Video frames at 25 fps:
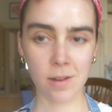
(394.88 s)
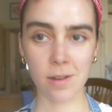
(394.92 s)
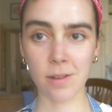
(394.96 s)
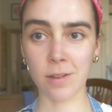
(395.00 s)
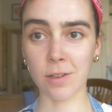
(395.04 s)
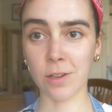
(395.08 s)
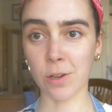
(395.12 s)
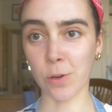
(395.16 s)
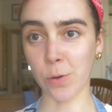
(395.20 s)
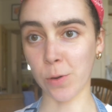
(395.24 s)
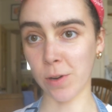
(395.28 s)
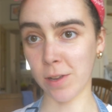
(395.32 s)

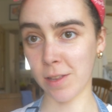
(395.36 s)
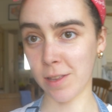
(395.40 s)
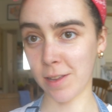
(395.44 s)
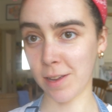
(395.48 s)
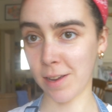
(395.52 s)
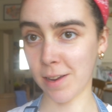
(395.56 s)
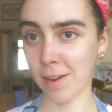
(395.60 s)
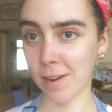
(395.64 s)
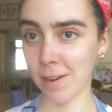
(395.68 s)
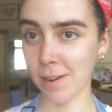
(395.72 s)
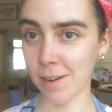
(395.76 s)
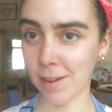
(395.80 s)
so I
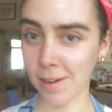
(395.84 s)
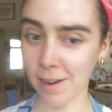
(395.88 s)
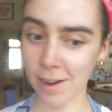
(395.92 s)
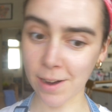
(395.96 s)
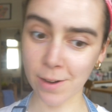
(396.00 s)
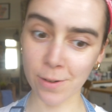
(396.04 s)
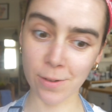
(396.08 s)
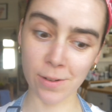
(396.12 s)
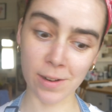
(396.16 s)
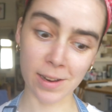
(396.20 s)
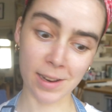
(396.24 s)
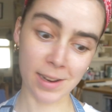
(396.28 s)
think
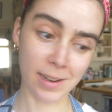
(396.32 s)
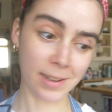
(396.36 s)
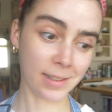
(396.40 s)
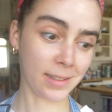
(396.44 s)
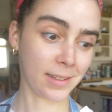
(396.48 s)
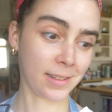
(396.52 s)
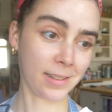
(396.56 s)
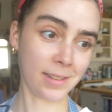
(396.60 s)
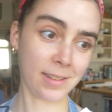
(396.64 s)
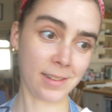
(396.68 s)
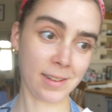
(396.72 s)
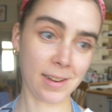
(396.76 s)
now
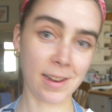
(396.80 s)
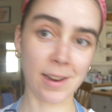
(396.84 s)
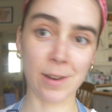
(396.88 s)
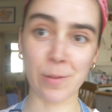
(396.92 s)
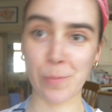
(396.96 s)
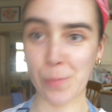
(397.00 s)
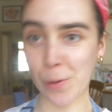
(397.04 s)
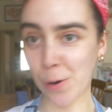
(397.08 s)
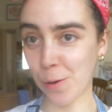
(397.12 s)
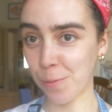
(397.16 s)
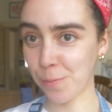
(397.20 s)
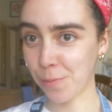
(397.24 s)
is an
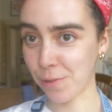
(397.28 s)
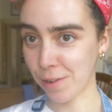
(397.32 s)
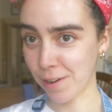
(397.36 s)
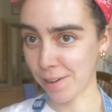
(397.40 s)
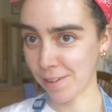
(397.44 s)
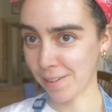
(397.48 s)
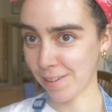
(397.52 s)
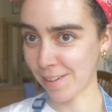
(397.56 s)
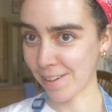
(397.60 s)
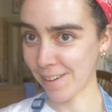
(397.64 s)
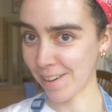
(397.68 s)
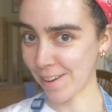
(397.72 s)

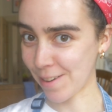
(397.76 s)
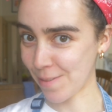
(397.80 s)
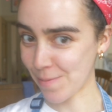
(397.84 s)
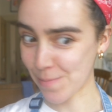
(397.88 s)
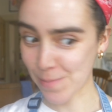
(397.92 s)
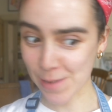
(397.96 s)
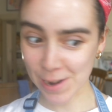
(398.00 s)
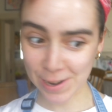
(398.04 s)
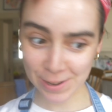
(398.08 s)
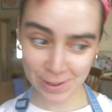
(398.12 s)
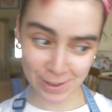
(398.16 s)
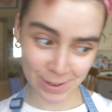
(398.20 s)
appropriate time
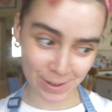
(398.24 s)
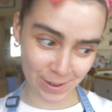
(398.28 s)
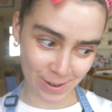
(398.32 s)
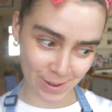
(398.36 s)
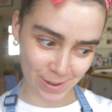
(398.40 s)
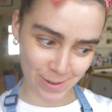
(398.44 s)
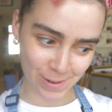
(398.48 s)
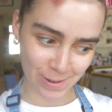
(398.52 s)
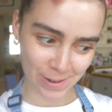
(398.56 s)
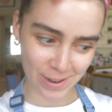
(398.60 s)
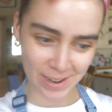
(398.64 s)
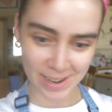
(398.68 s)

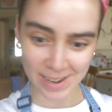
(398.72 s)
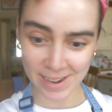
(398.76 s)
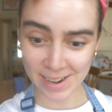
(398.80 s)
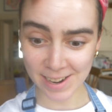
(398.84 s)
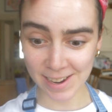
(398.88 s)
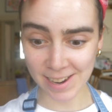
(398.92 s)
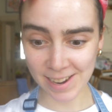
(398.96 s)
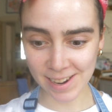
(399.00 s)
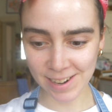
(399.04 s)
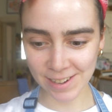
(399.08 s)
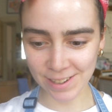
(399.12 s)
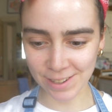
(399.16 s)
to
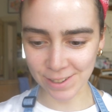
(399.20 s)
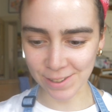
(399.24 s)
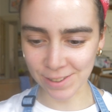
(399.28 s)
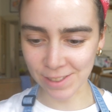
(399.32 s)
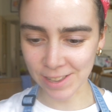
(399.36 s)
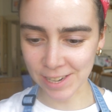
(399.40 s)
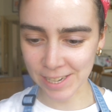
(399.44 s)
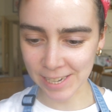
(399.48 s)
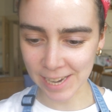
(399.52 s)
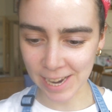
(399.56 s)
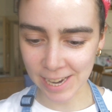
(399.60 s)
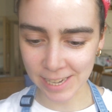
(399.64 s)
do
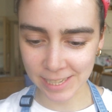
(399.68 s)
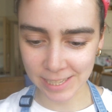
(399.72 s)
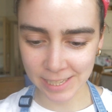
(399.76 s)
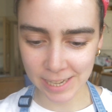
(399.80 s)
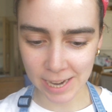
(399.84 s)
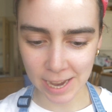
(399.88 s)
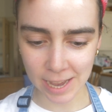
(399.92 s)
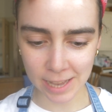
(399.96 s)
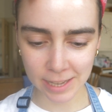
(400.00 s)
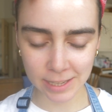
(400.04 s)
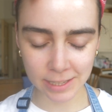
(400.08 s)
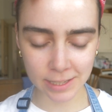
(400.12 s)
the taste
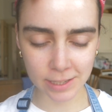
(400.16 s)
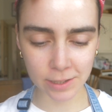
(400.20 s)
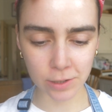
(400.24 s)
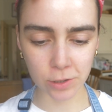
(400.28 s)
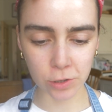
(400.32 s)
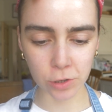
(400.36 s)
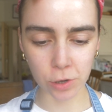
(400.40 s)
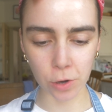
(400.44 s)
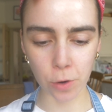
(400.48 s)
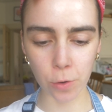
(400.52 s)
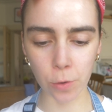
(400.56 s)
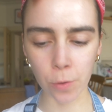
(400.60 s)
test.
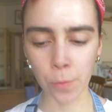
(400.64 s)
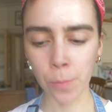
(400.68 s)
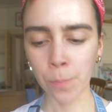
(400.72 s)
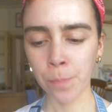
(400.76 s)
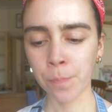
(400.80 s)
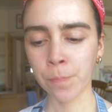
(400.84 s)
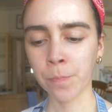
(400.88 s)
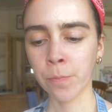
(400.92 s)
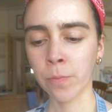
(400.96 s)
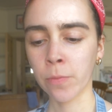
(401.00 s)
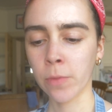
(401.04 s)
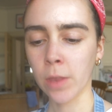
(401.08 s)
So
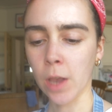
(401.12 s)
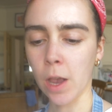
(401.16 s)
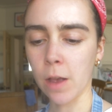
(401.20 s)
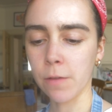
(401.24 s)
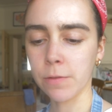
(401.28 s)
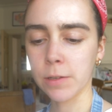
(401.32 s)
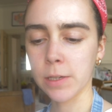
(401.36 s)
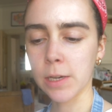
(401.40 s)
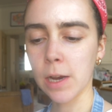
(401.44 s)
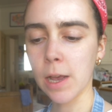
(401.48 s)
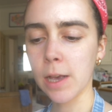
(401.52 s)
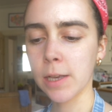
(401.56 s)

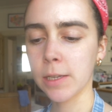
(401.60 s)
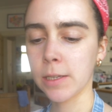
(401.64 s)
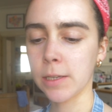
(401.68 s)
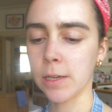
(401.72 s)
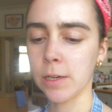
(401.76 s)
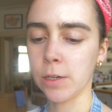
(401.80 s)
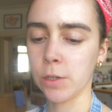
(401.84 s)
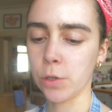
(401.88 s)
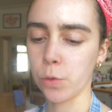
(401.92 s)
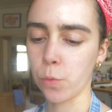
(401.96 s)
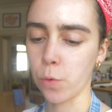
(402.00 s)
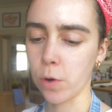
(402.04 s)
I've sliced
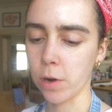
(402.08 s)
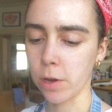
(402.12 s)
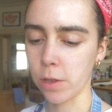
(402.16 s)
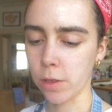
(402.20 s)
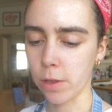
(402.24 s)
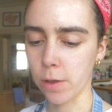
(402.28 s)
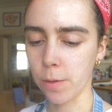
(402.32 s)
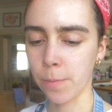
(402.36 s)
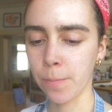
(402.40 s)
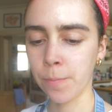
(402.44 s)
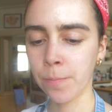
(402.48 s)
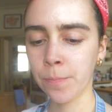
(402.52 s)
into one of
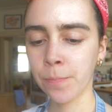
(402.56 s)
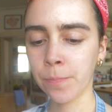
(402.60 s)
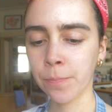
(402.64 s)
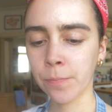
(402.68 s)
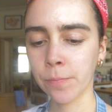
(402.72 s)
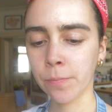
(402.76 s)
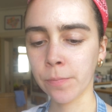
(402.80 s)
them,